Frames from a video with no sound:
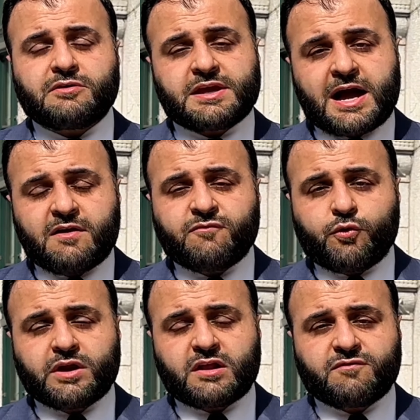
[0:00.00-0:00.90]
the
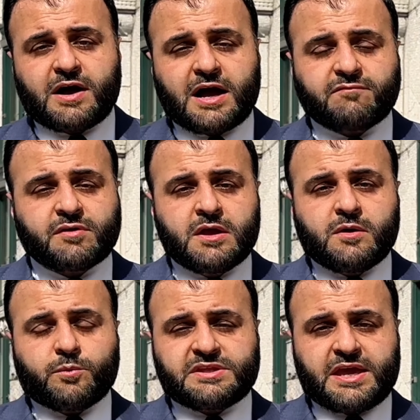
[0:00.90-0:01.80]
I-485
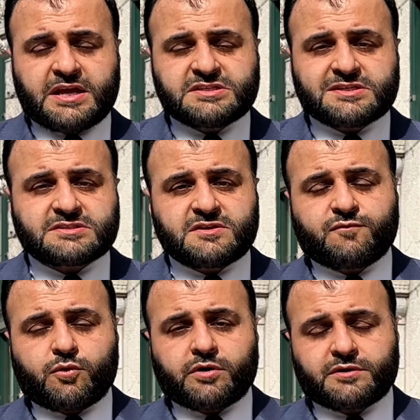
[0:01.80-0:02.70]
with the 864.